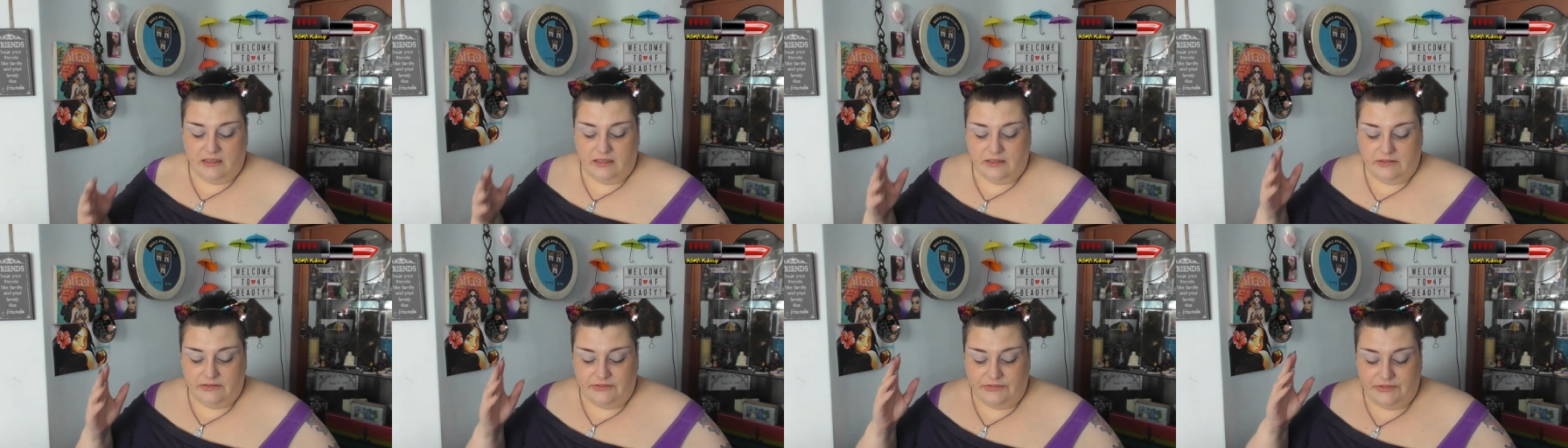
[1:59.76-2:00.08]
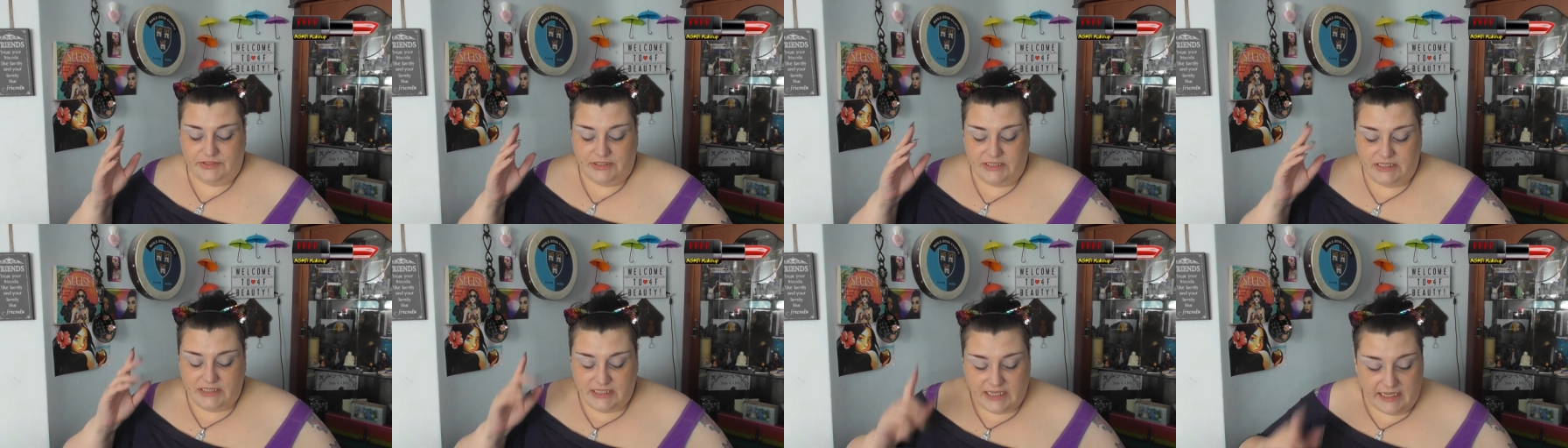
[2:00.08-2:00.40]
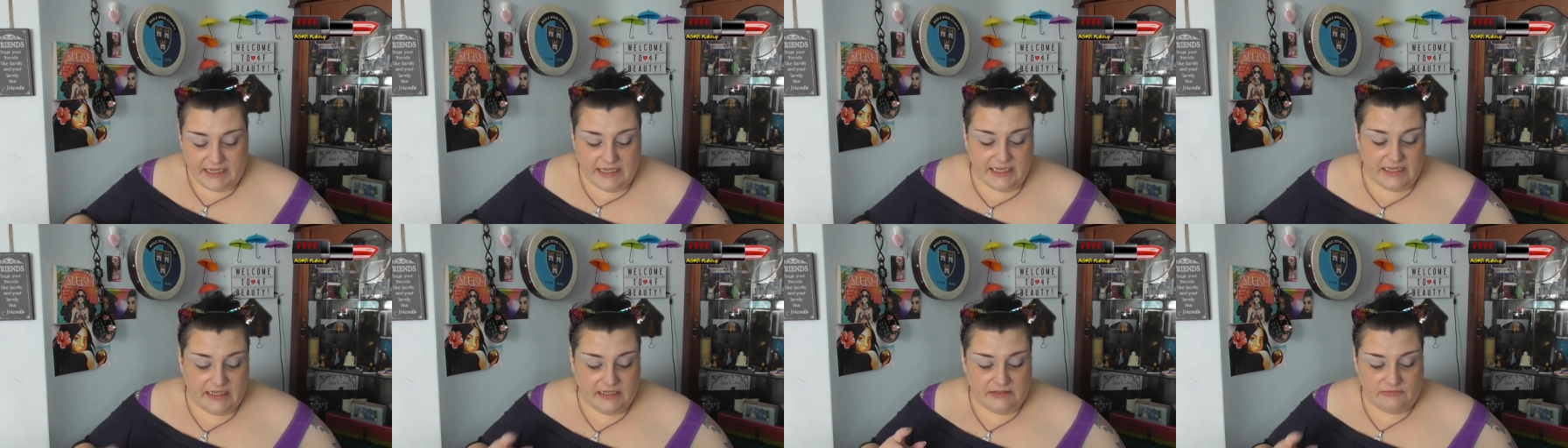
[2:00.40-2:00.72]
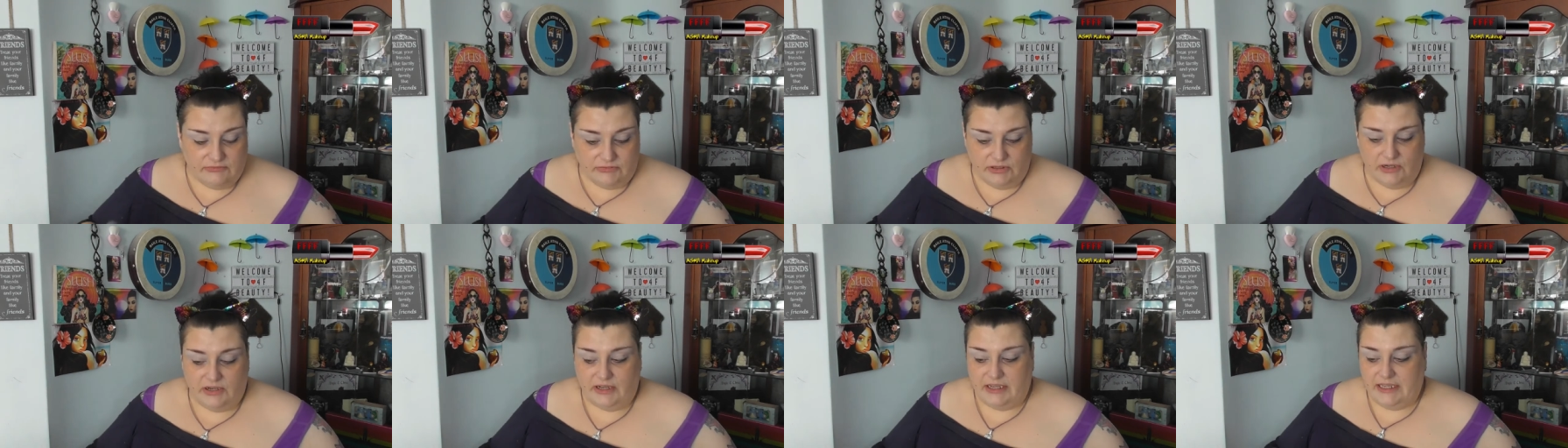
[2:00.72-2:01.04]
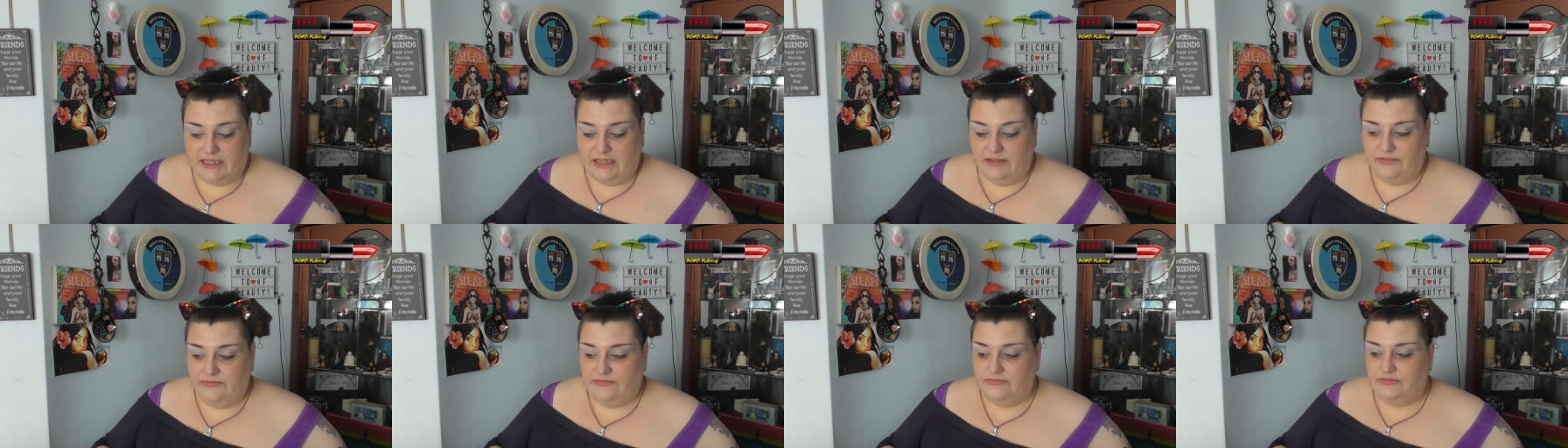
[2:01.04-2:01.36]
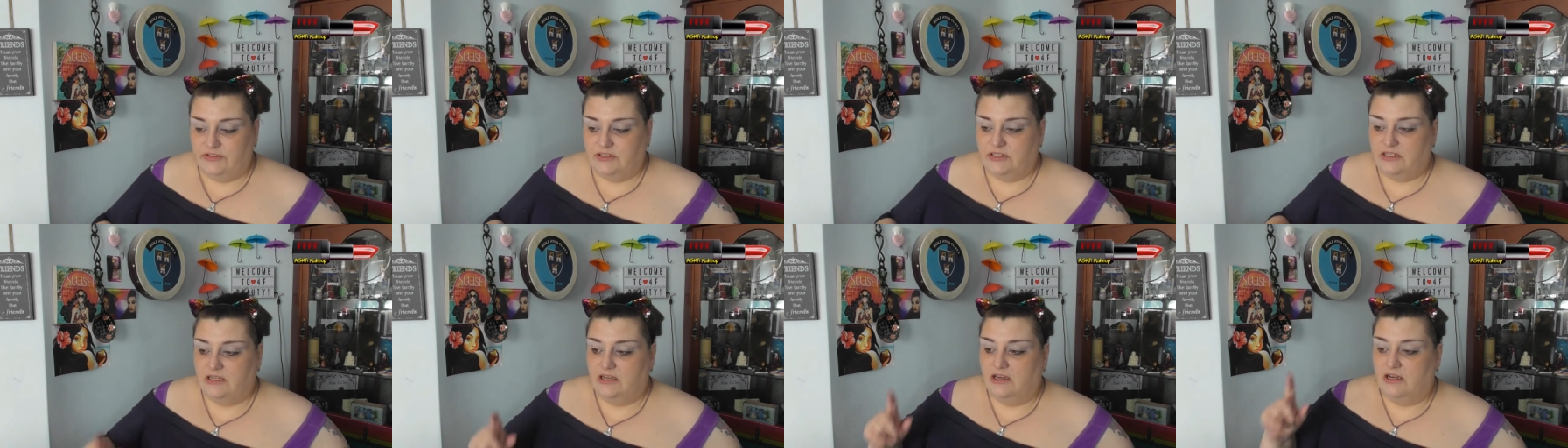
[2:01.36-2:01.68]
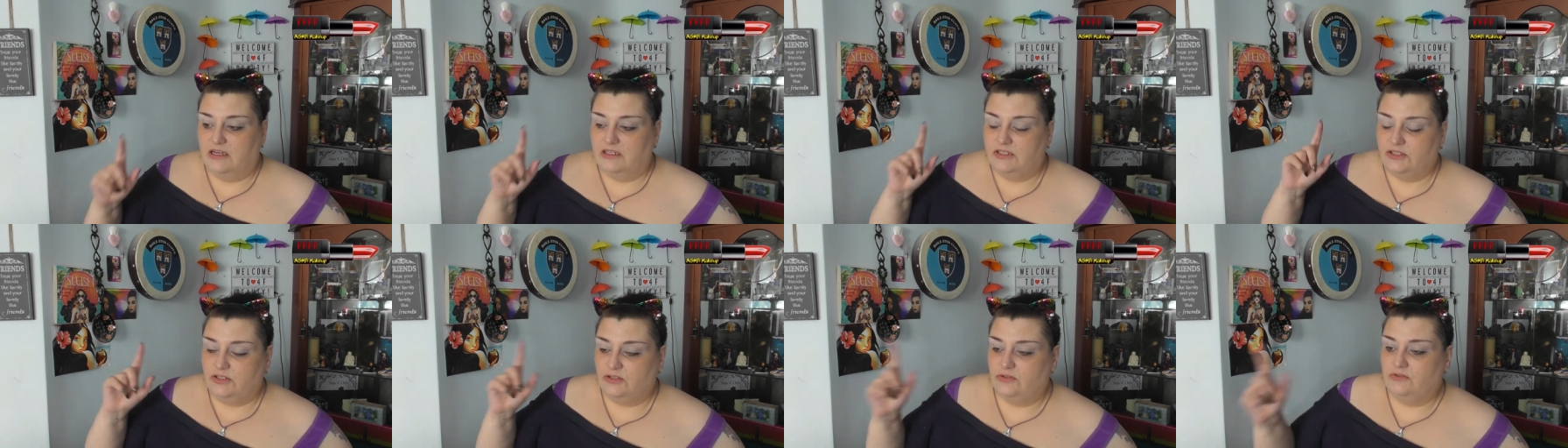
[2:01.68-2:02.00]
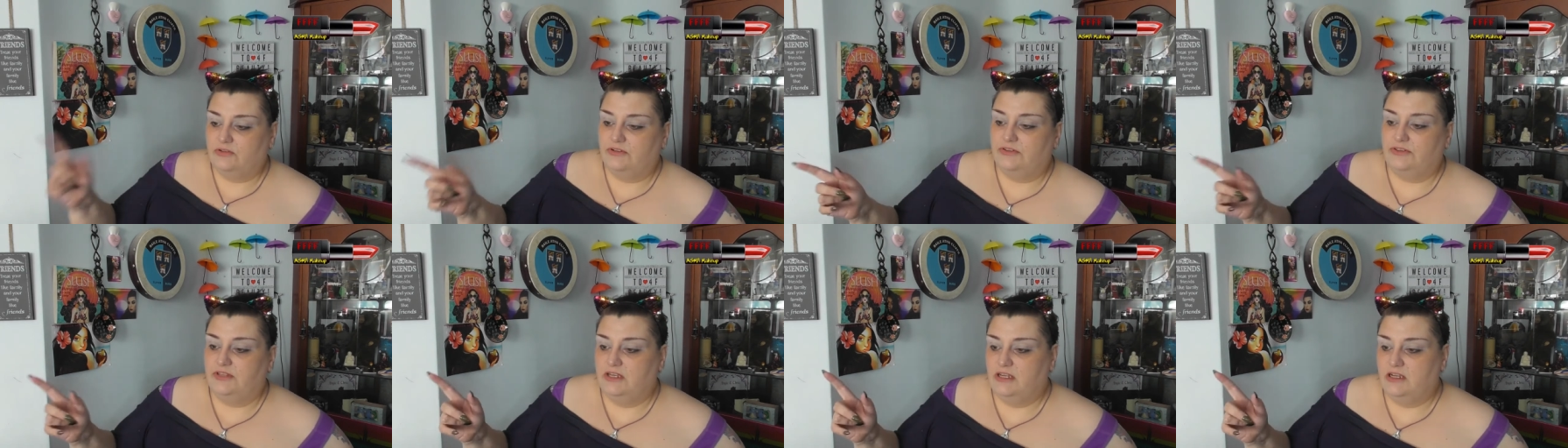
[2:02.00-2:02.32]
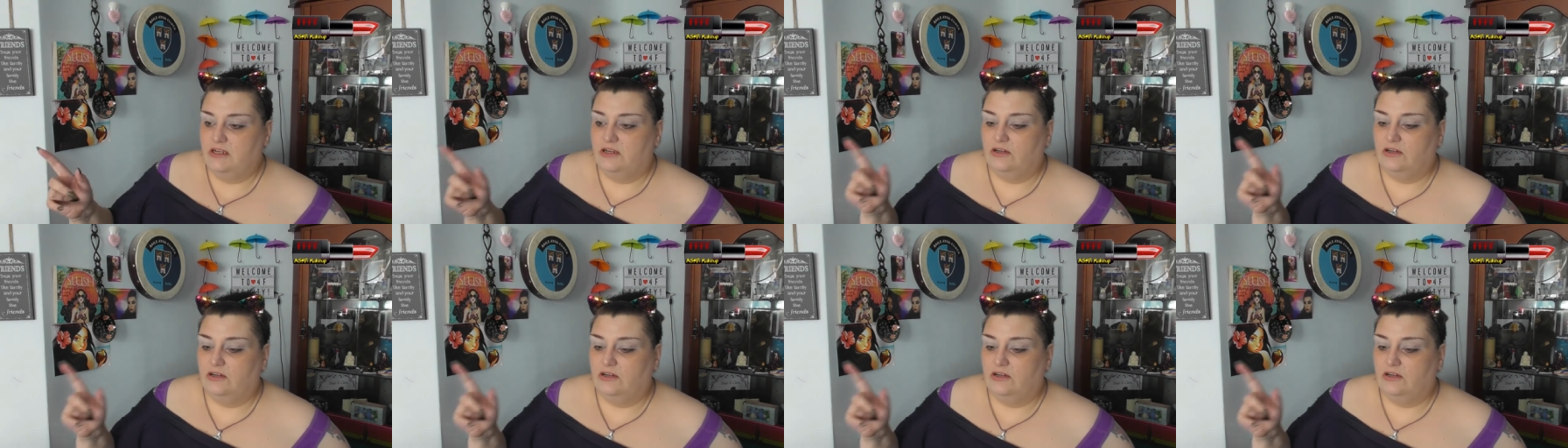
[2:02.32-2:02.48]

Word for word: the day it arrived I saw a thing